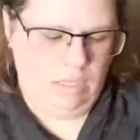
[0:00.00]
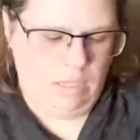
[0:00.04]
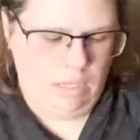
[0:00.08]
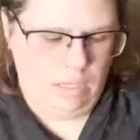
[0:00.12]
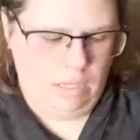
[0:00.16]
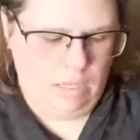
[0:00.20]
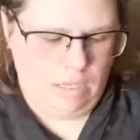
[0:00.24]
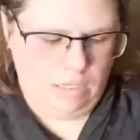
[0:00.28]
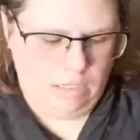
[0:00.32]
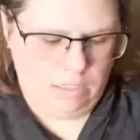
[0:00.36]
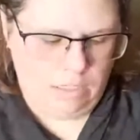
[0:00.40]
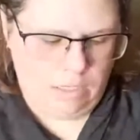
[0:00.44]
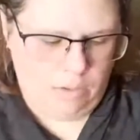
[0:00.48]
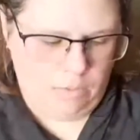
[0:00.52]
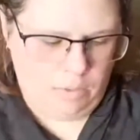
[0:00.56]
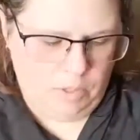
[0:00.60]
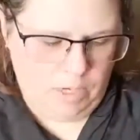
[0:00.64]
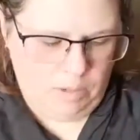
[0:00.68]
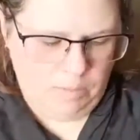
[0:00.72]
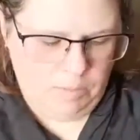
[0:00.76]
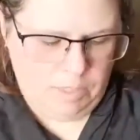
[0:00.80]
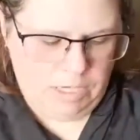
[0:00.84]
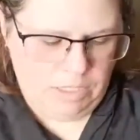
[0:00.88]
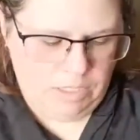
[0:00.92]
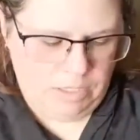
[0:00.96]
So what I'm
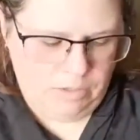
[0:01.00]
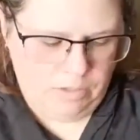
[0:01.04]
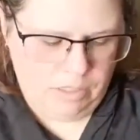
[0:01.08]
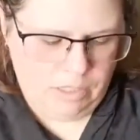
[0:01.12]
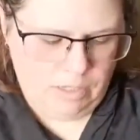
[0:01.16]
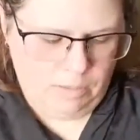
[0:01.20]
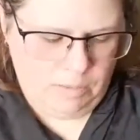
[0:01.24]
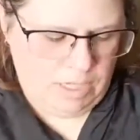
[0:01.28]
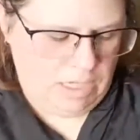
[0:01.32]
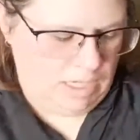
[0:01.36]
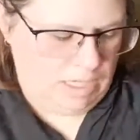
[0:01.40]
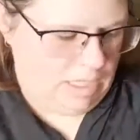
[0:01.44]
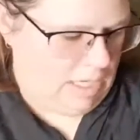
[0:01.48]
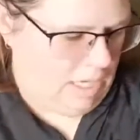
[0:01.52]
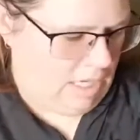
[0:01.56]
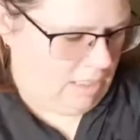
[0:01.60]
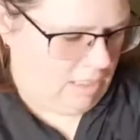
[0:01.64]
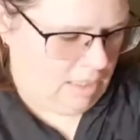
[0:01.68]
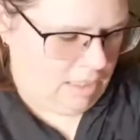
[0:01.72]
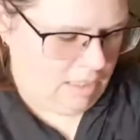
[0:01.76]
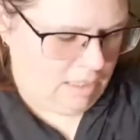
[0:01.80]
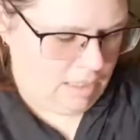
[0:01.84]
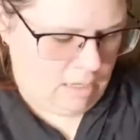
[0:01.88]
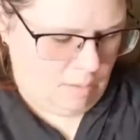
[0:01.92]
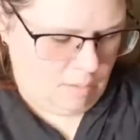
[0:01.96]
going to do is I'm going to take
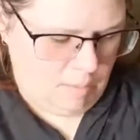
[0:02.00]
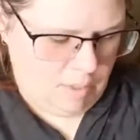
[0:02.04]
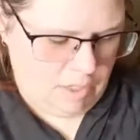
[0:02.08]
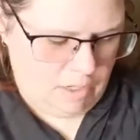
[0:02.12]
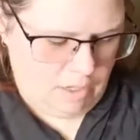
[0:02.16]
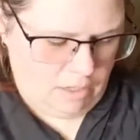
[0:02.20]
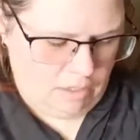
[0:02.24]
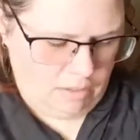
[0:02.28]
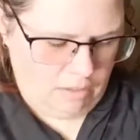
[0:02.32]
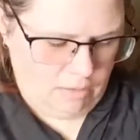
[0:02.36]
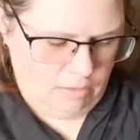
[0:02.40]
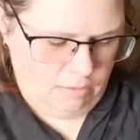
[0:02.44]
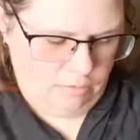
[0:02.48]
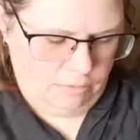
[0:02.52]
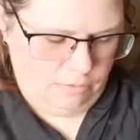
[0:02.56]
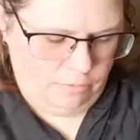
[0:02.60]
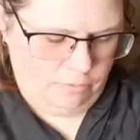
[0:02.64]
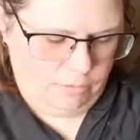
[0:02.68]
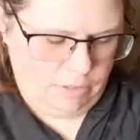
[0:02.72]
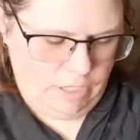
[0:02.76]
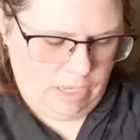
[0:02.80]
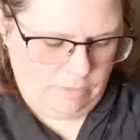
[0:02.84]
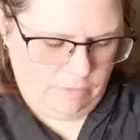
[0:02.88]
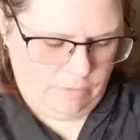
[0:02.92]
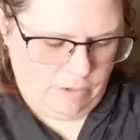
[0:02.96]
this, I'm going to
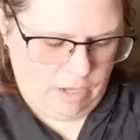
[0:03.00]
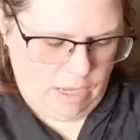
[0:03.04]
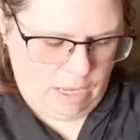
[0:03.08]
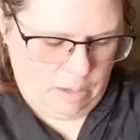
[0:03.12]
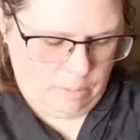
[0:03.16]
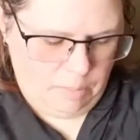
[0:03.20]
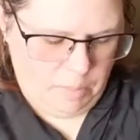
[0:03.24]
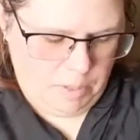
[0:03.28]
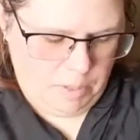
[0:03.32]
fluff up